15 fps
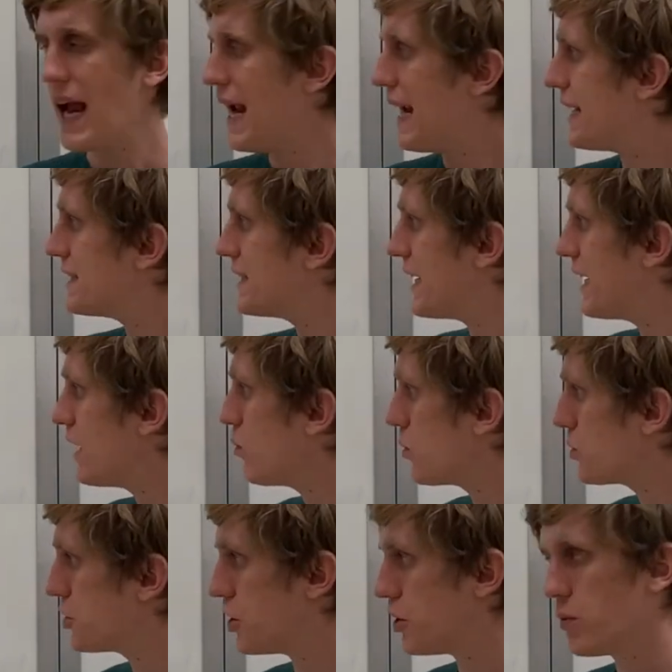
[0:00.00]
is equal
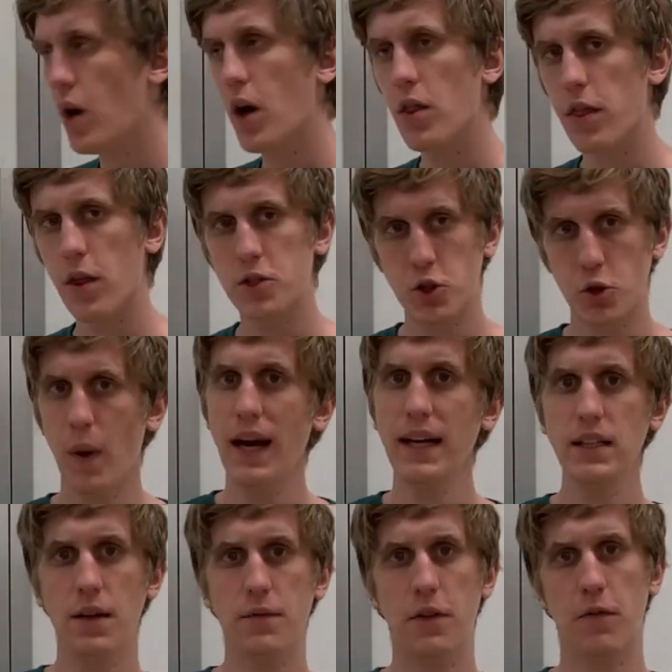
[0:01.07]
to the strength
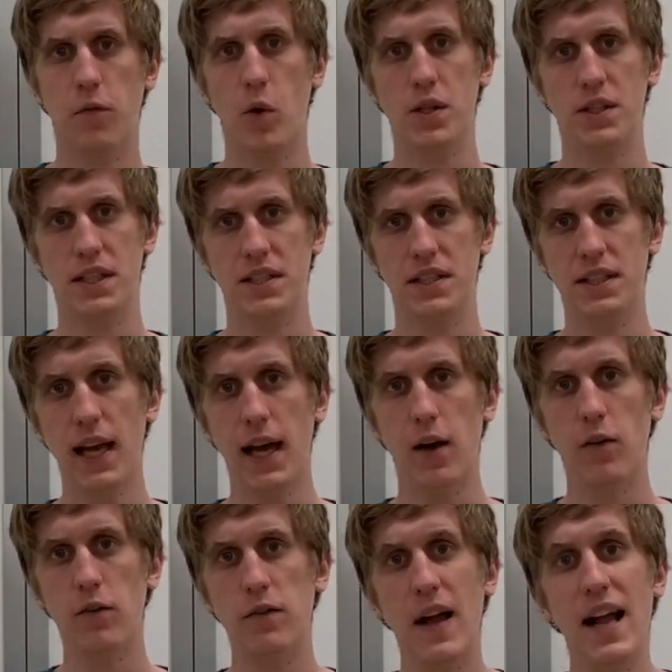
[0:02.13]
of the force
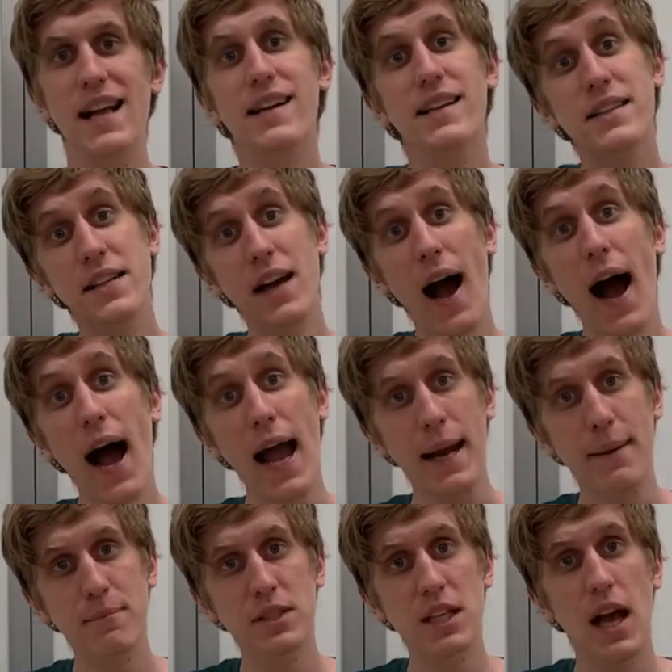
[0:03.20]
itself
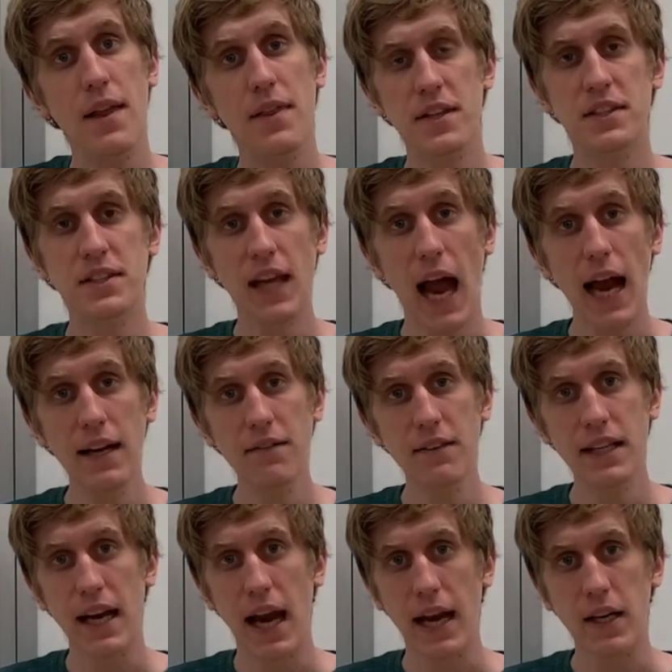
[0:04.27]
times the sine of the
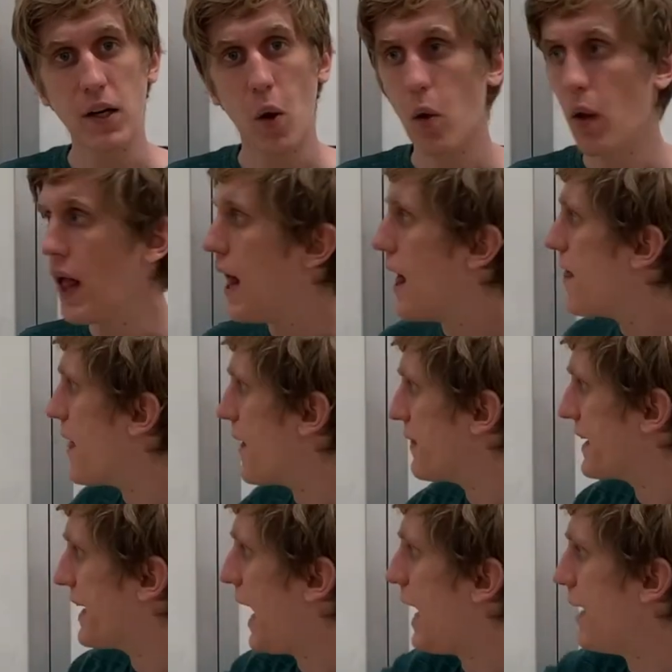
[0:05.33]
angle that
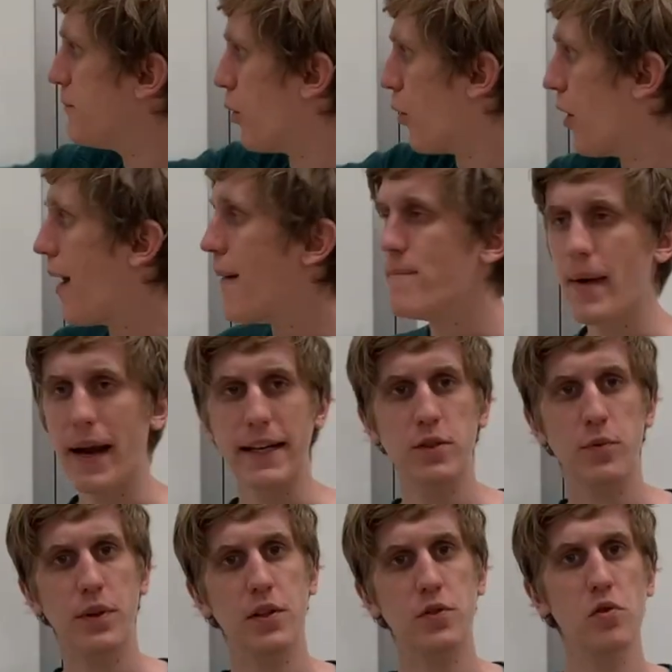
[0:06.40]
the cable makes
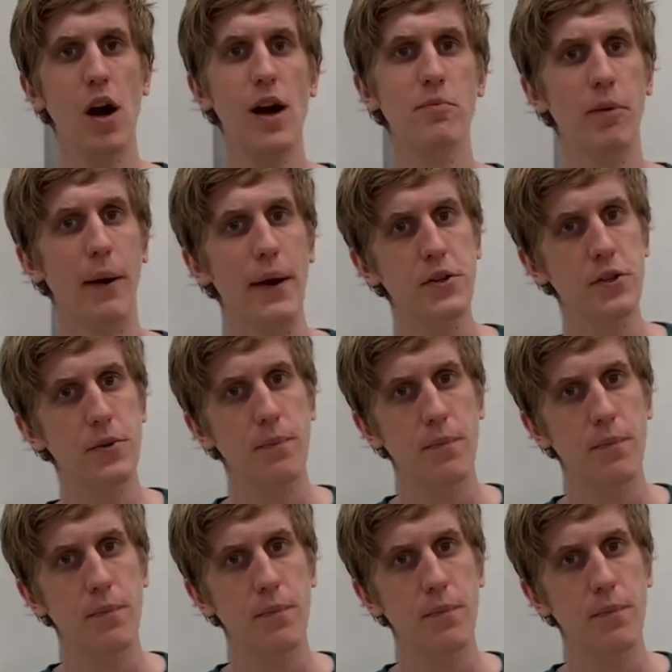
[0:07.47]
with the drawbridge.